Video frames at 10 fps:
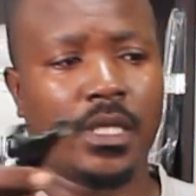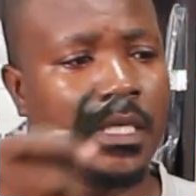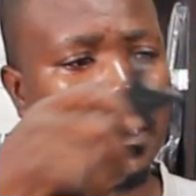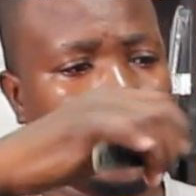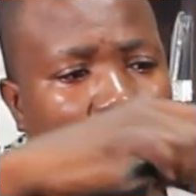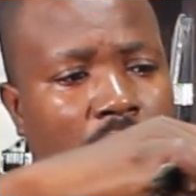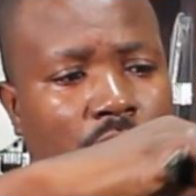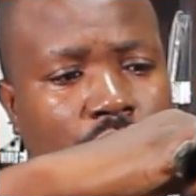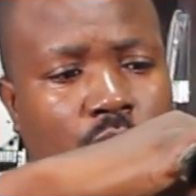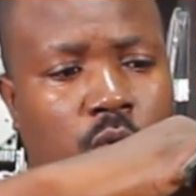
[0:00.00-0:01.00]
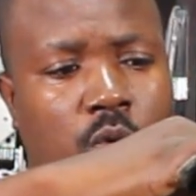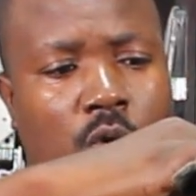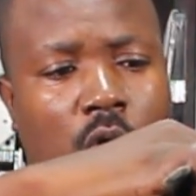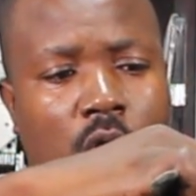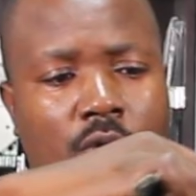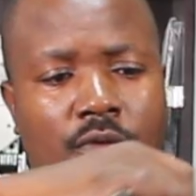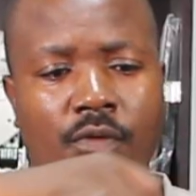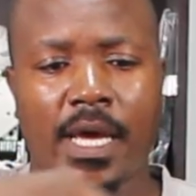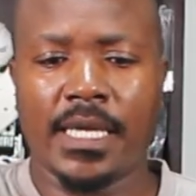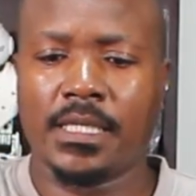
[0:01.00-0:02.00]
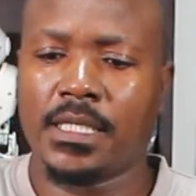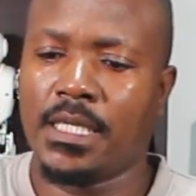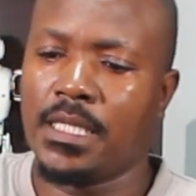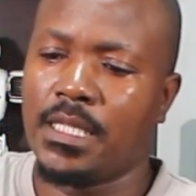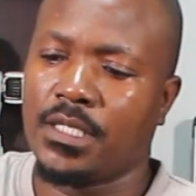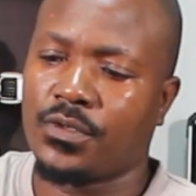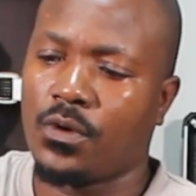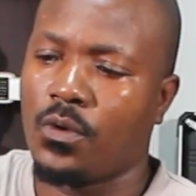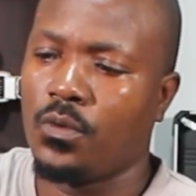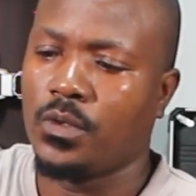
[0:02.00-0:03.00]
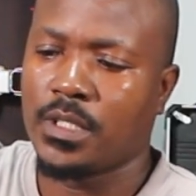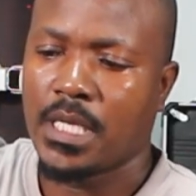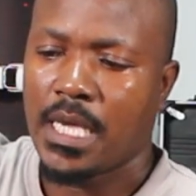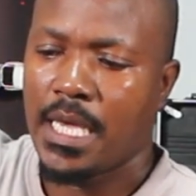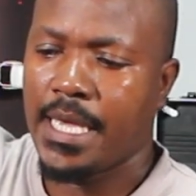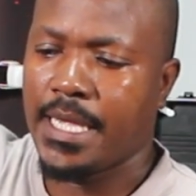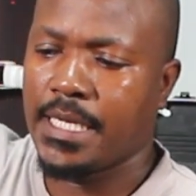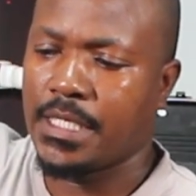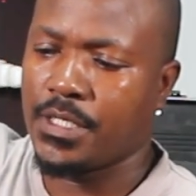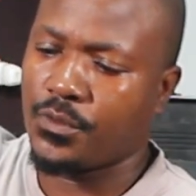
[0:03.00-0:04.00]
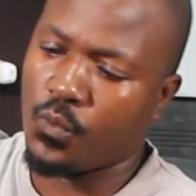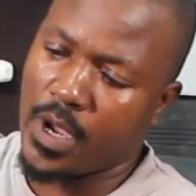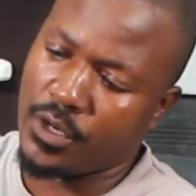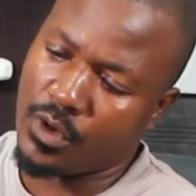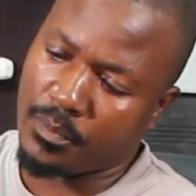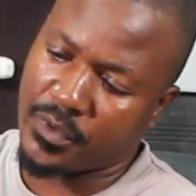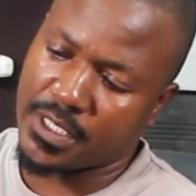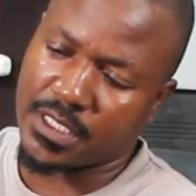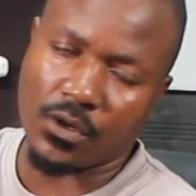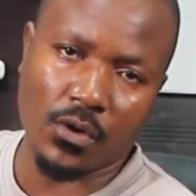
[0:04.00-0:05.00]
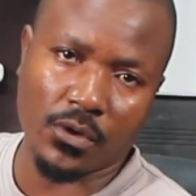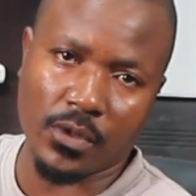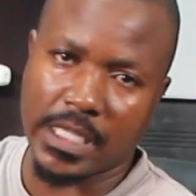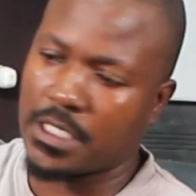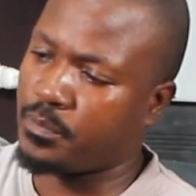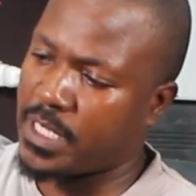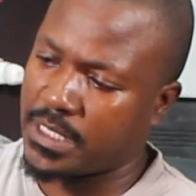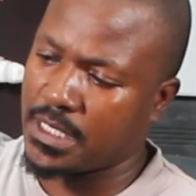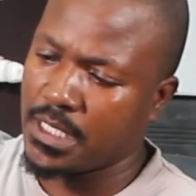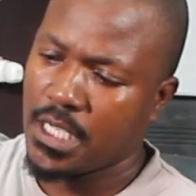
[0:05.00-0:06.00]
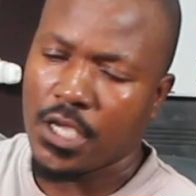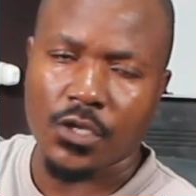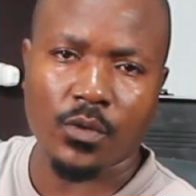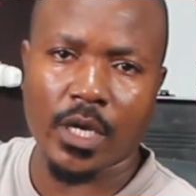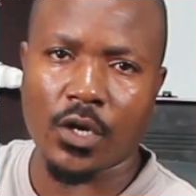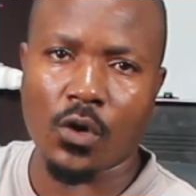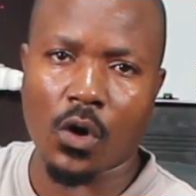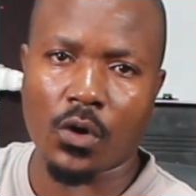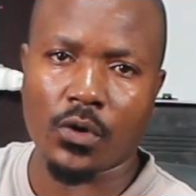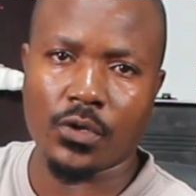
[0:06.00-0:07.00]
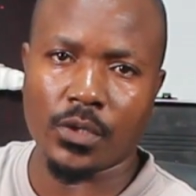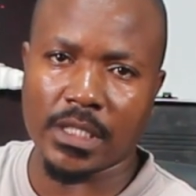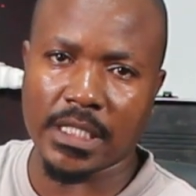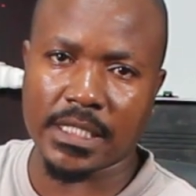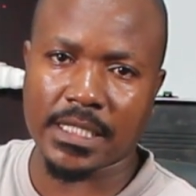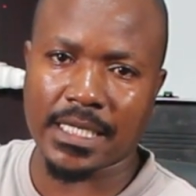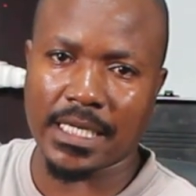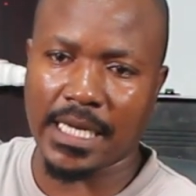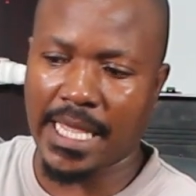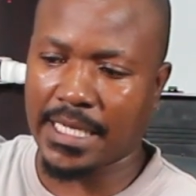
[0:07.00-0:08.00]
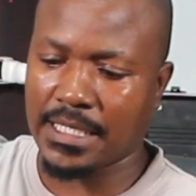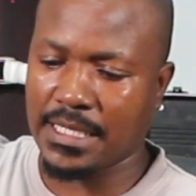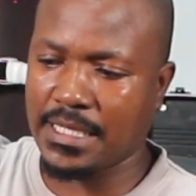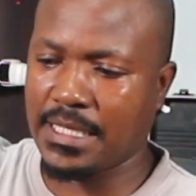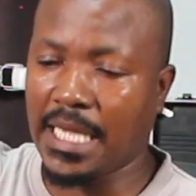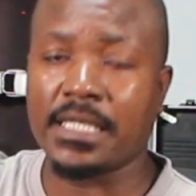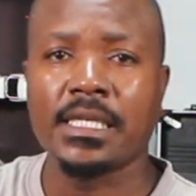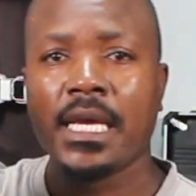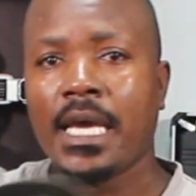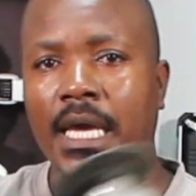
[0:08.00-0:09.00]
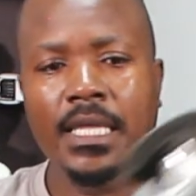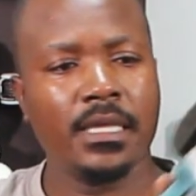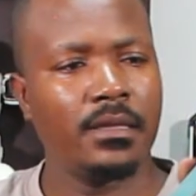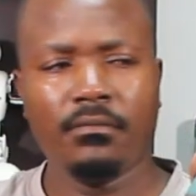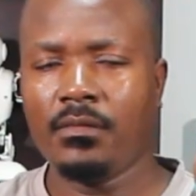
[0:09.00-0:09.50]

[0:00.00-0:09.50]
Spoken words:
it to hook on right in these holes, and while you are pressing on that button, you can lock your disc like that, and